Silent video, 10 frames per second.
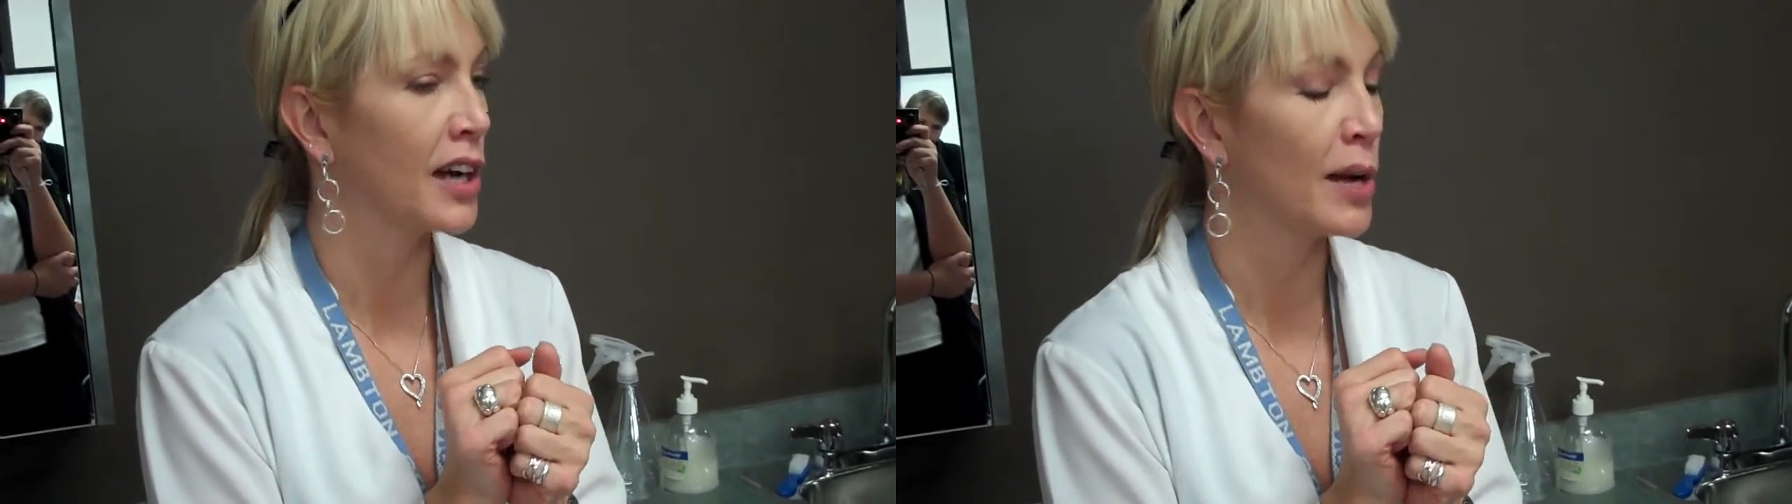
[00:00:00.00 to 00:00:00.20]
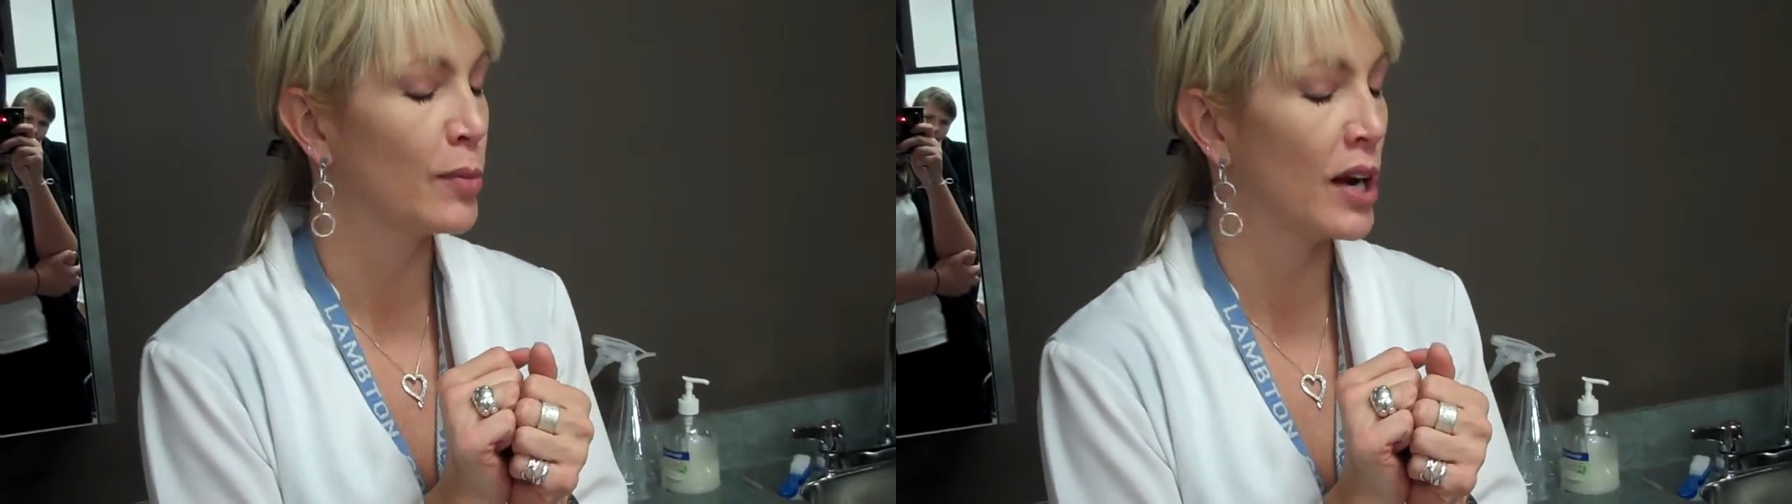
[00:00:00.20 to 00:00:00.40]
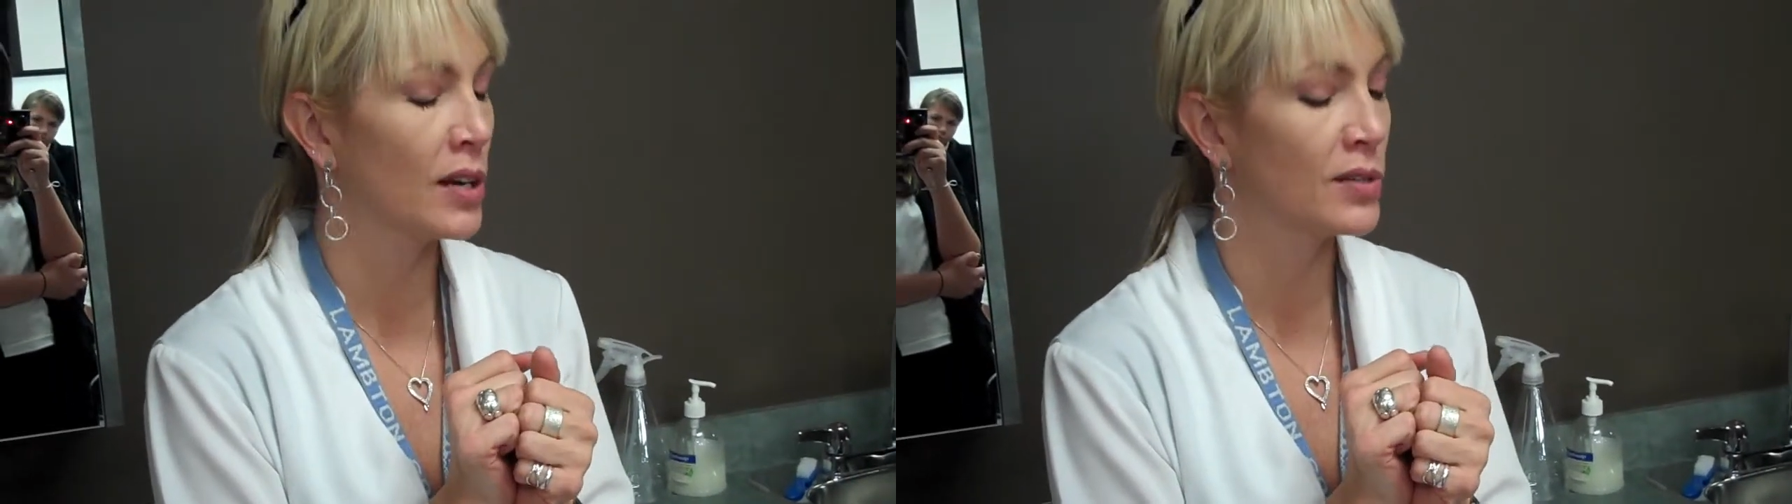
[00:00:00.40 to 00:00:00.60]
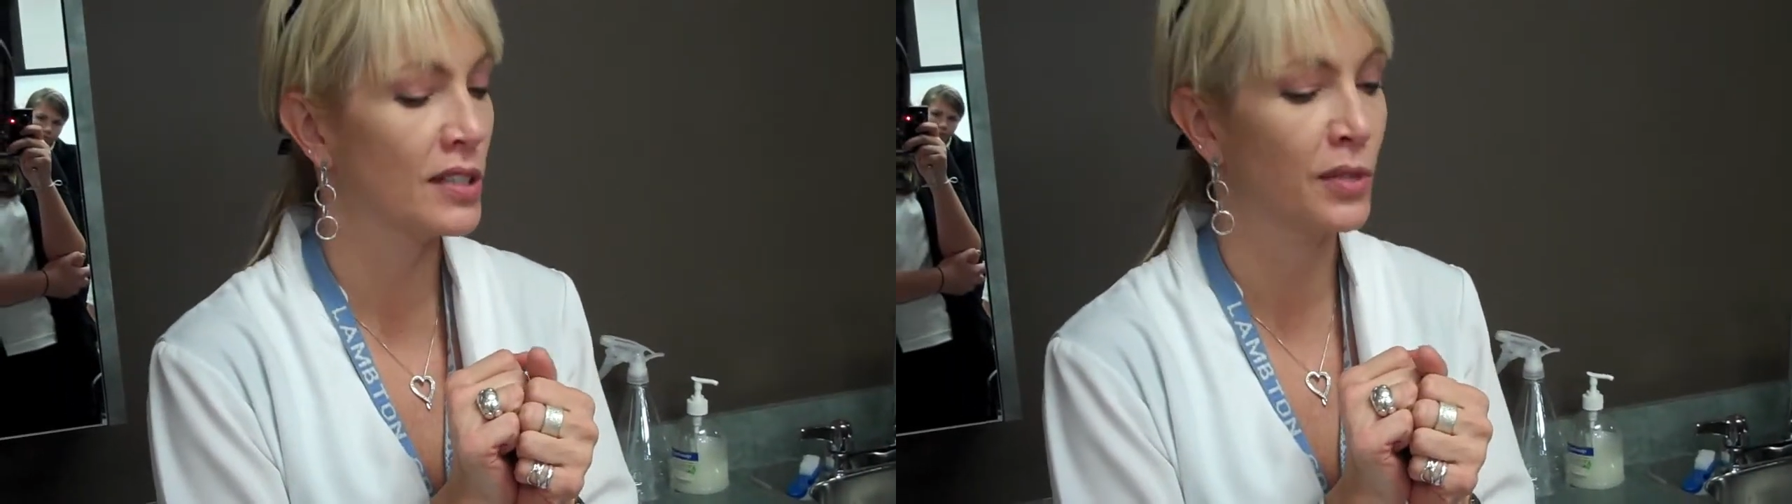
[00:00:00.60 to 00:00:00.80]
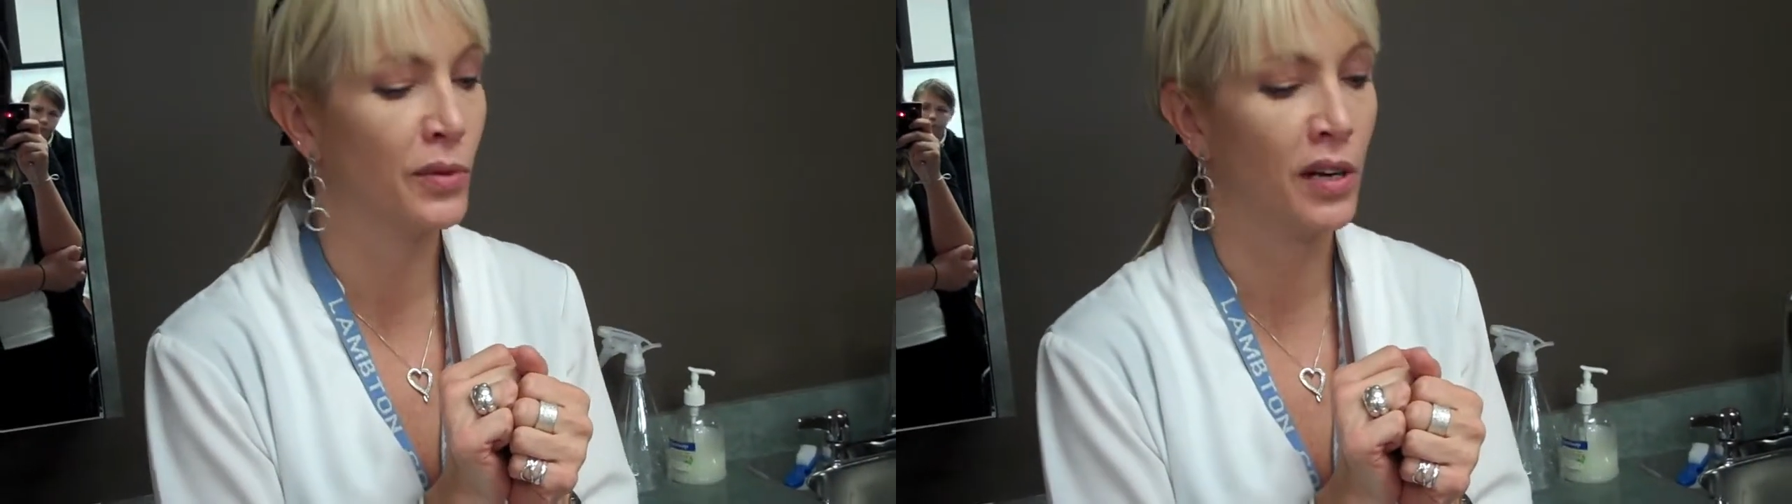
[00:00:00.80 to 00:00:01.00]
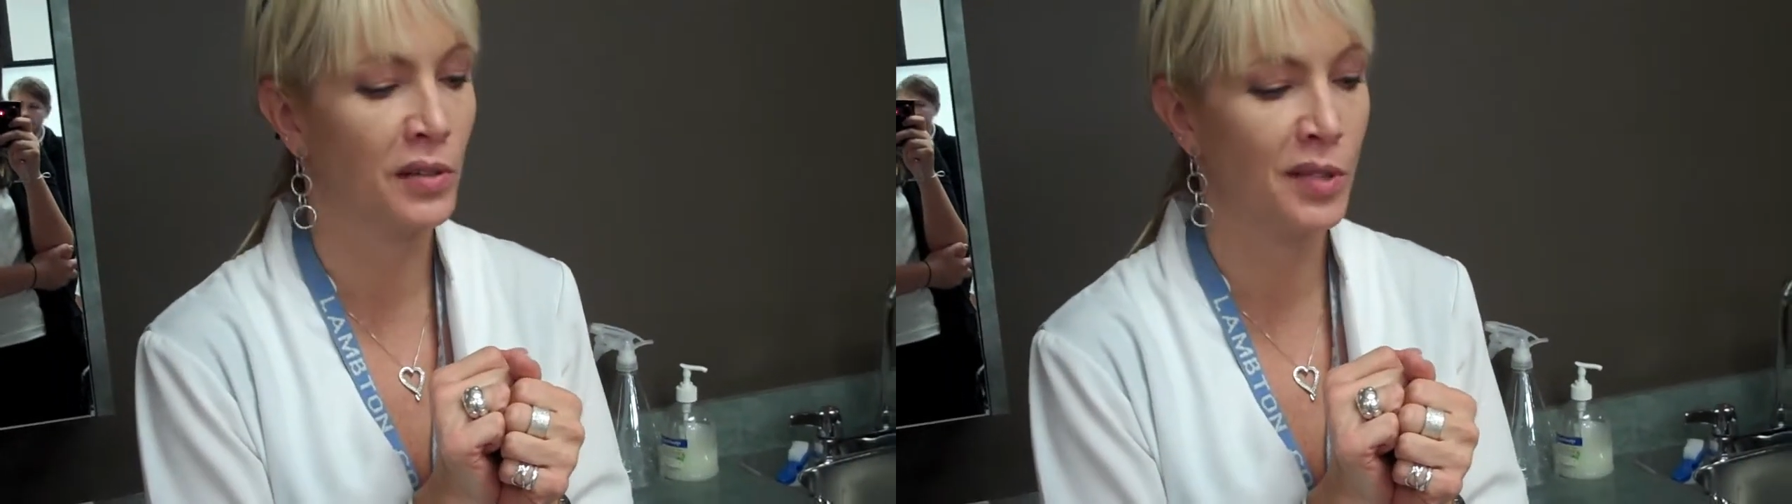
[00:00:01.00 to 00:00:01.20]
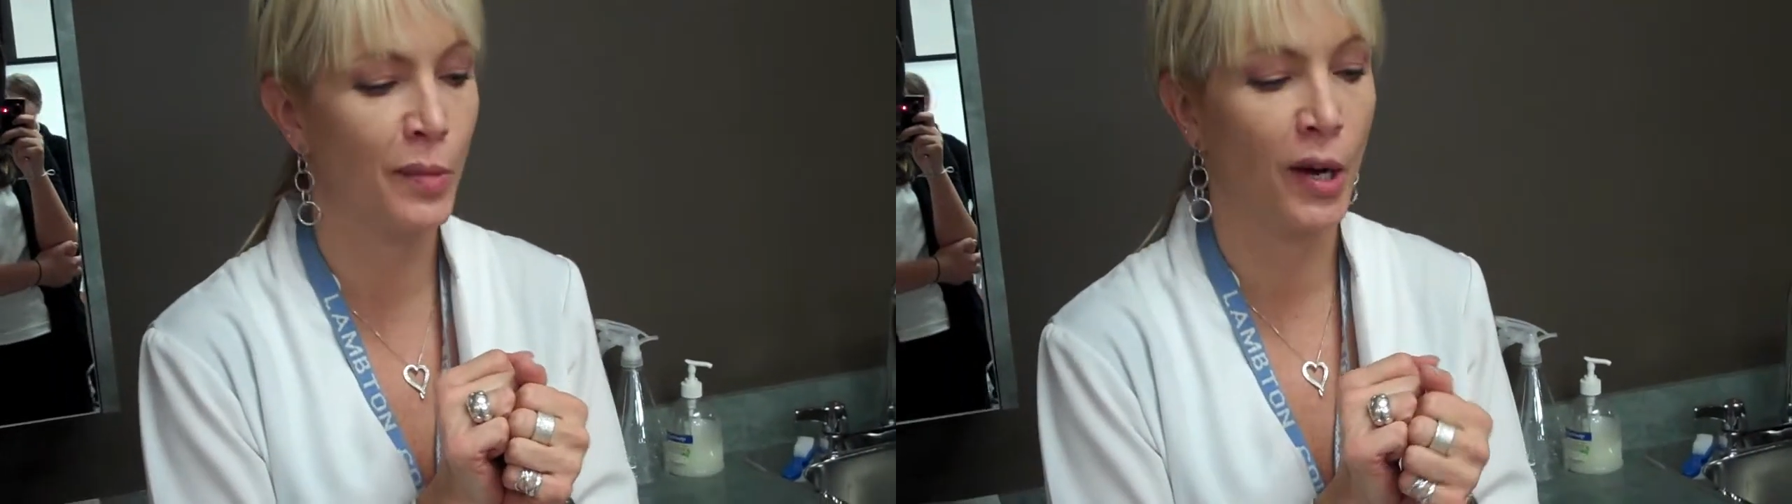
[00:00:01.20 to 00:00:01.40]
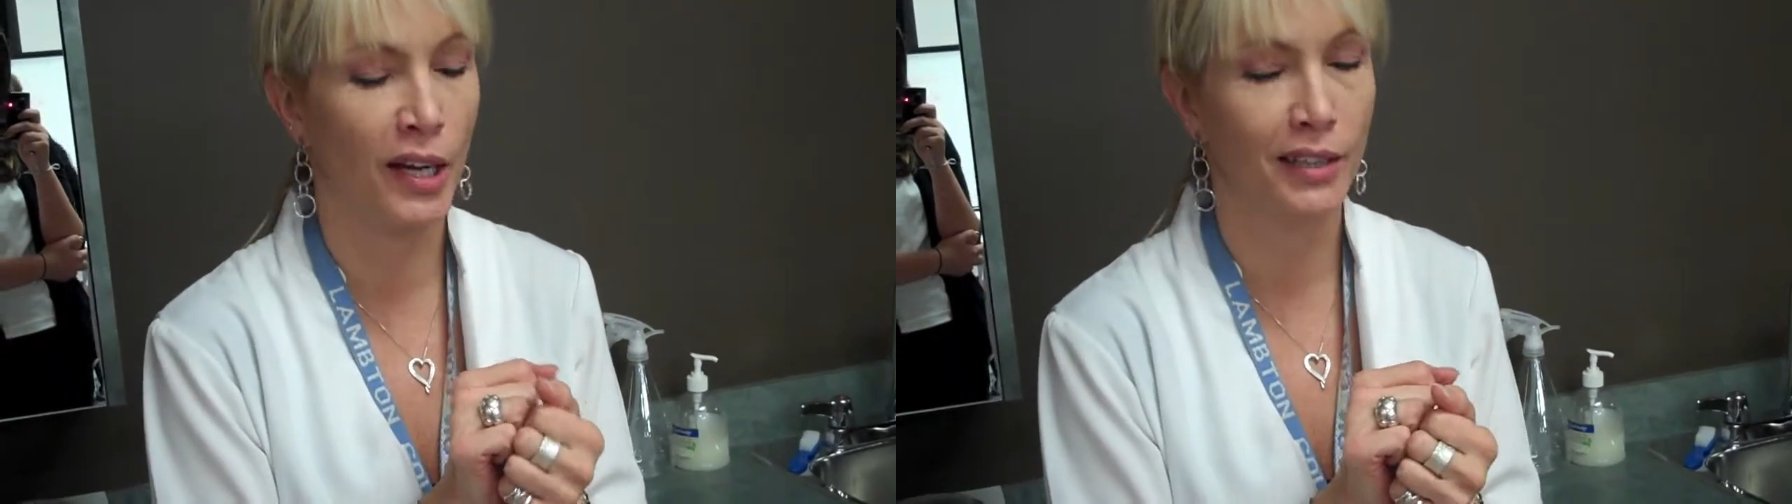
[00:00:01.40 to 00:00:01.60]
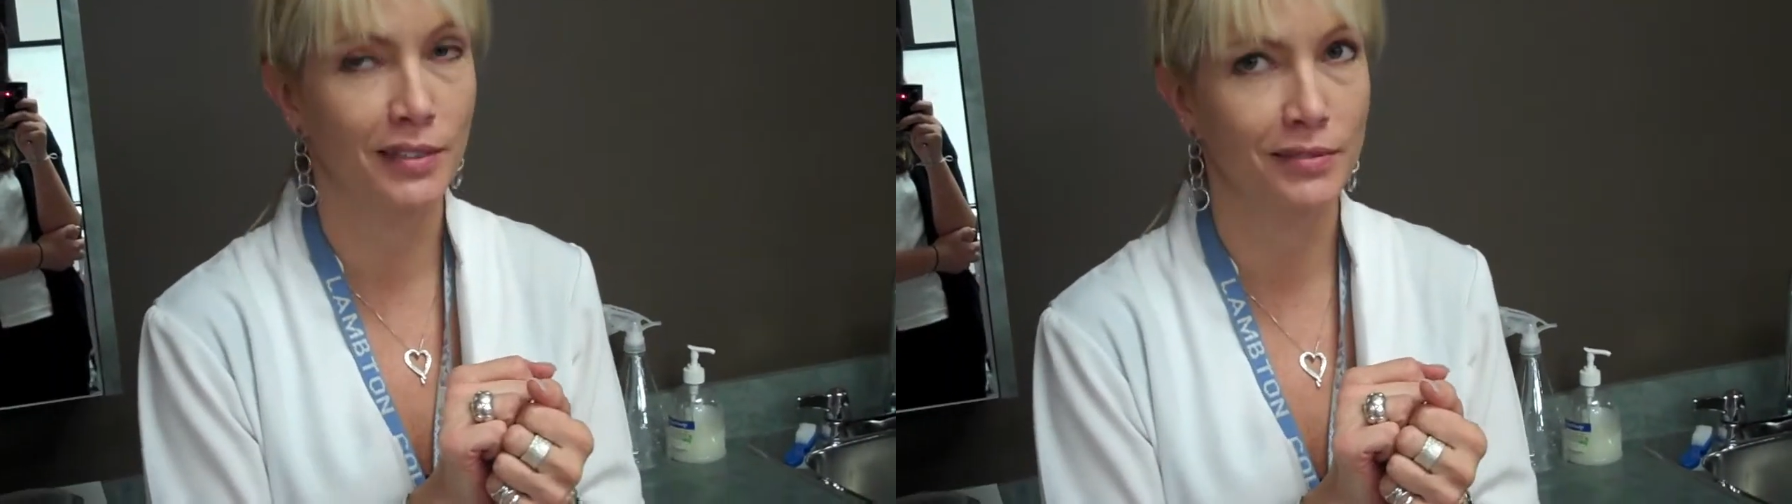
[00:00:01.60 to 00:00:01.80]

eyebrows in the wrong spot.